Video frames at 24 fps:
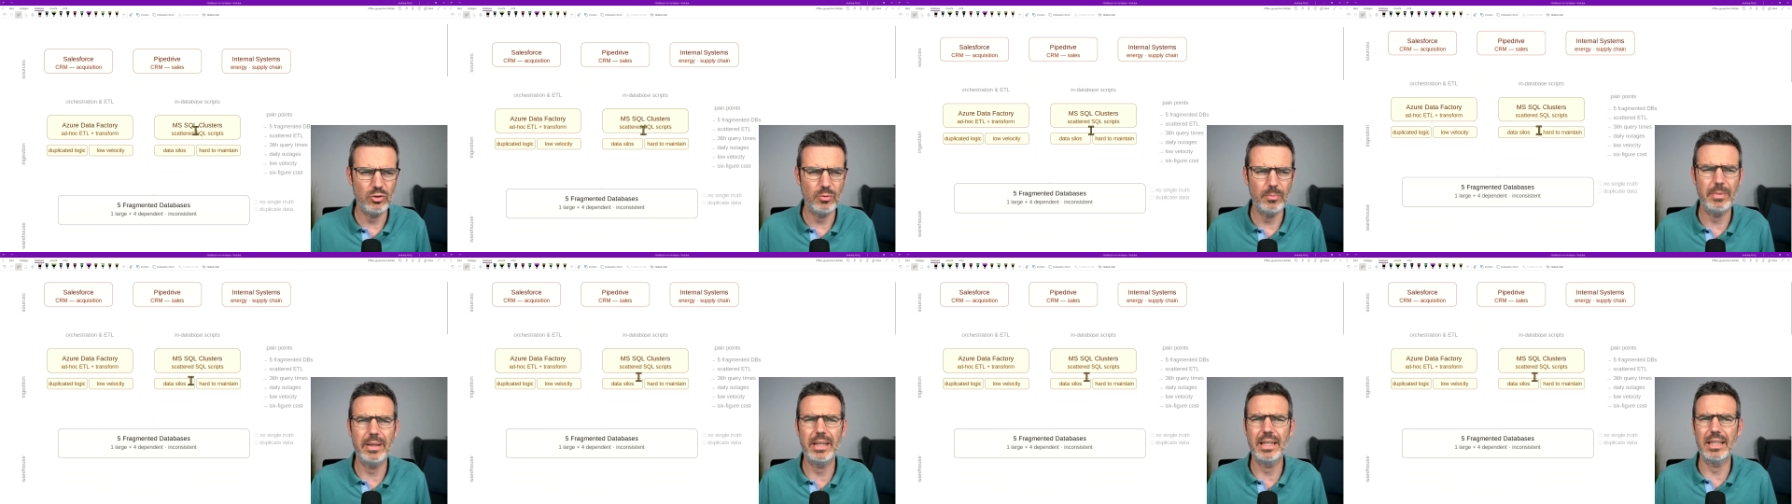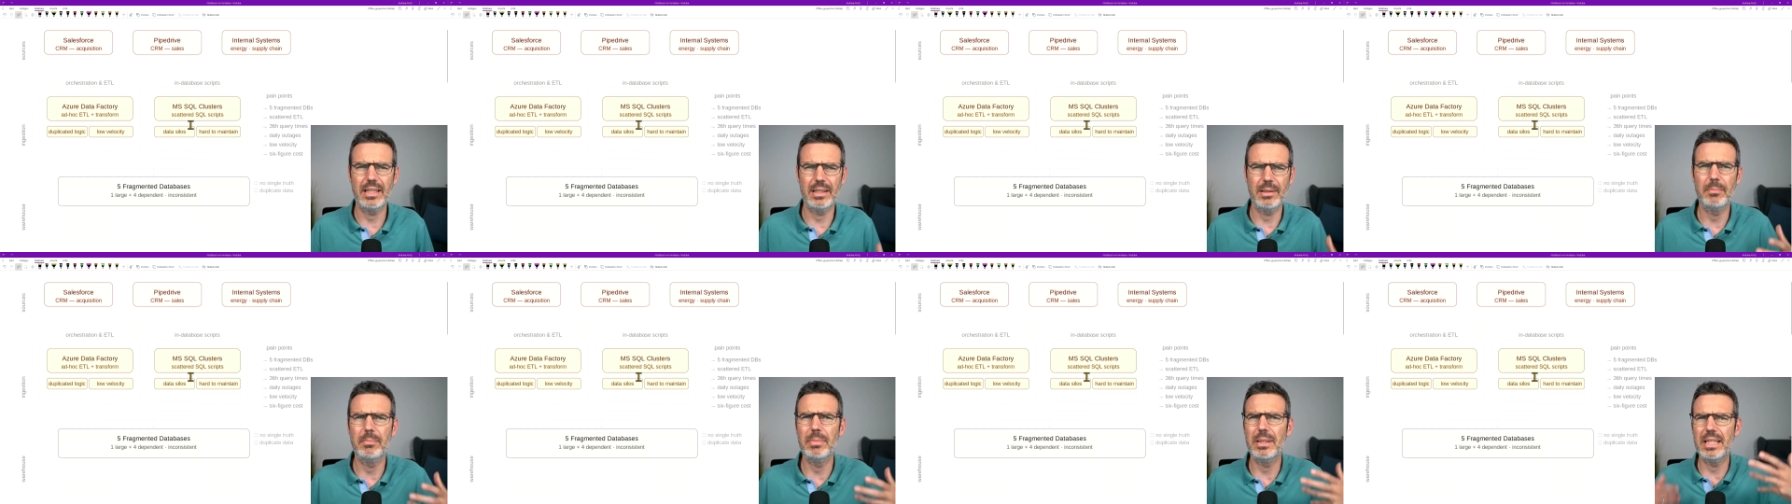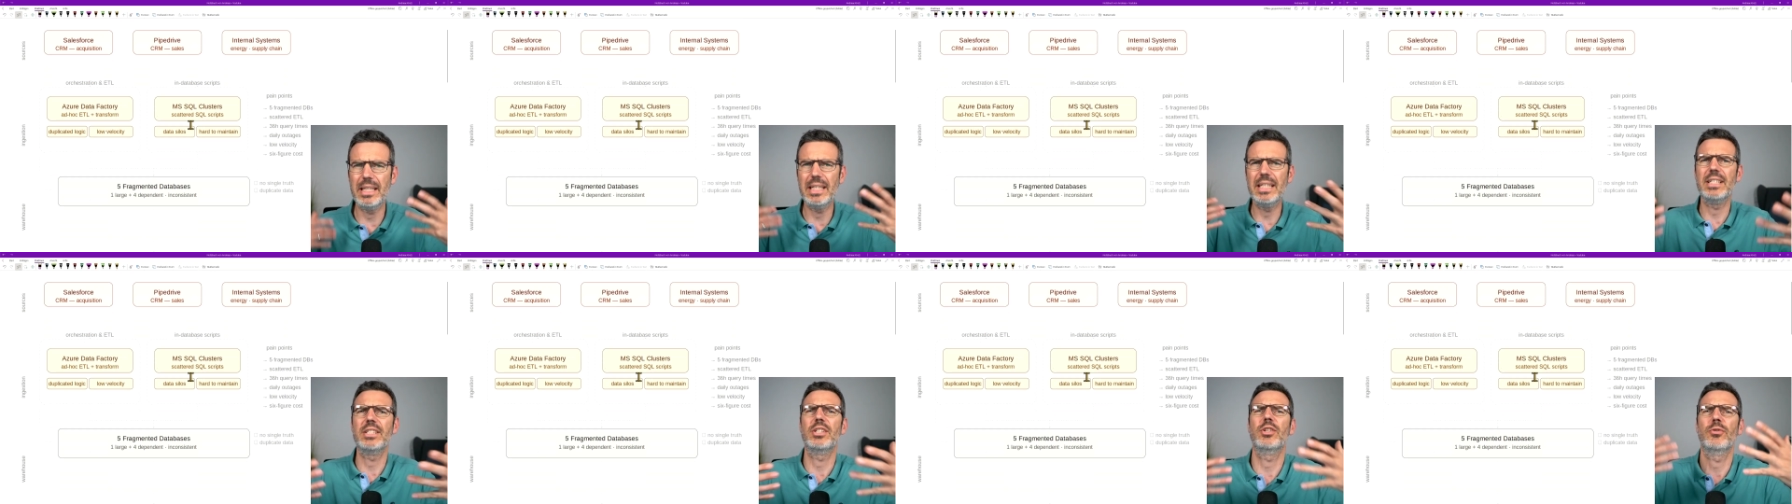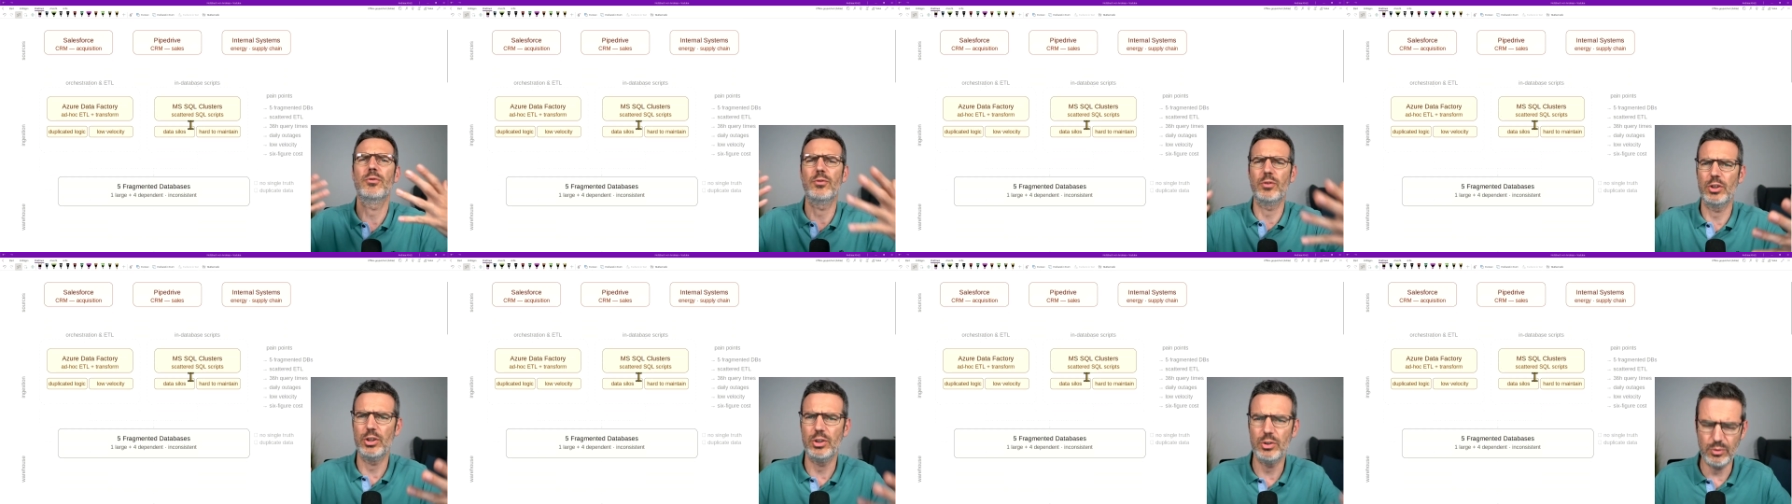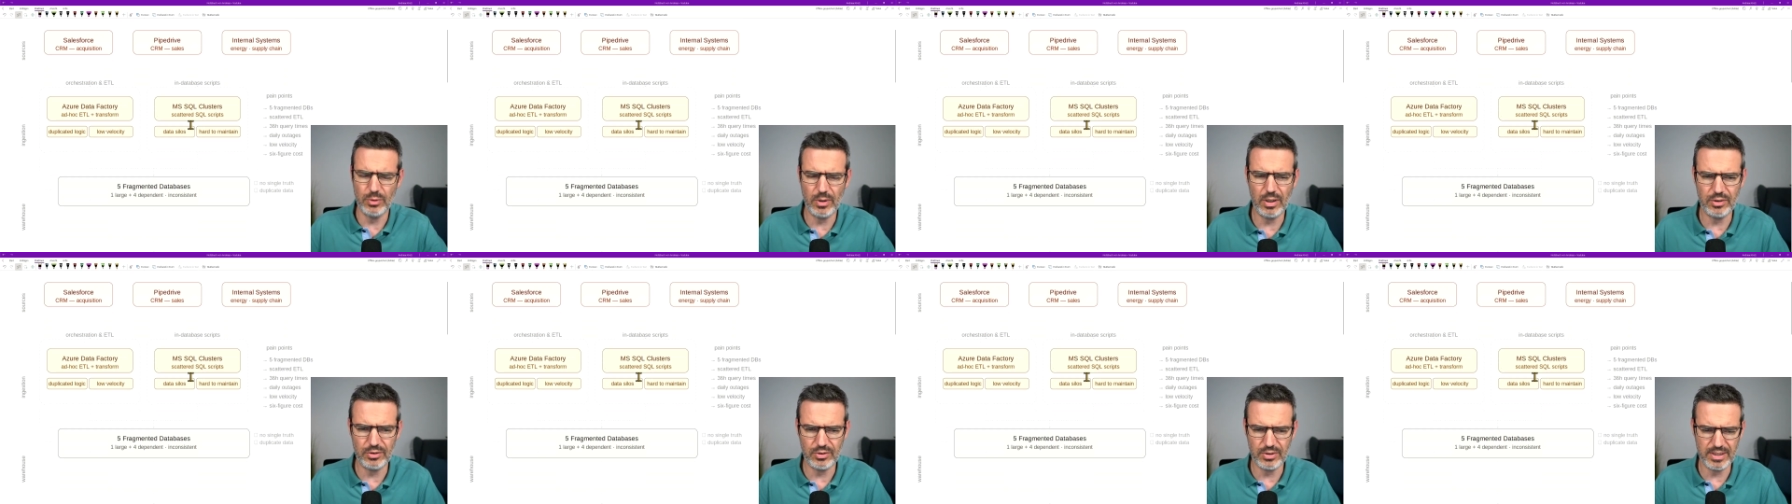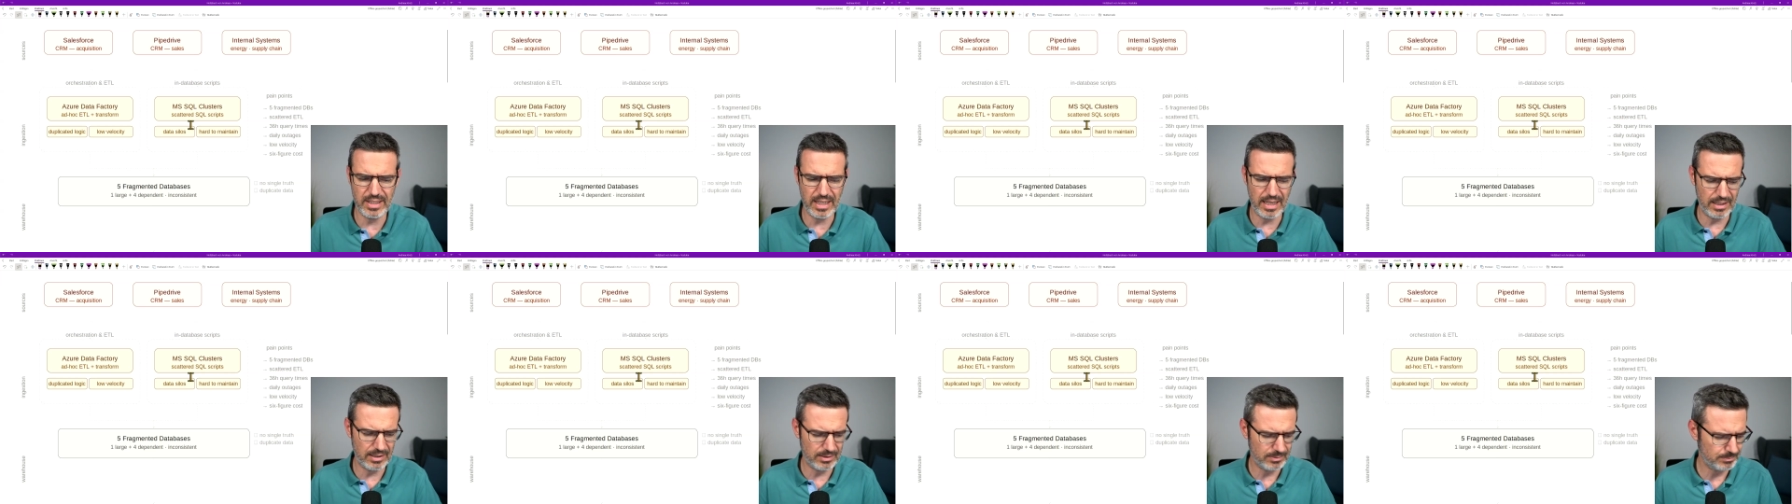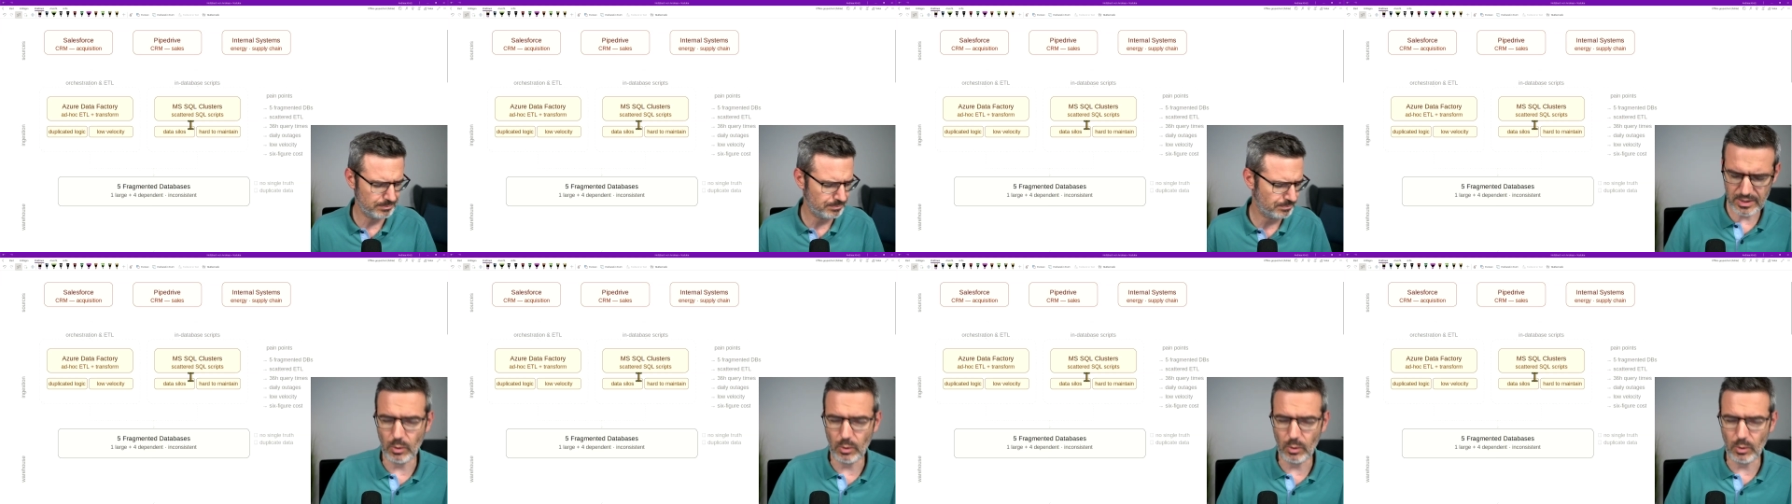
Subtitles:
to make it a bit easier for you to understand.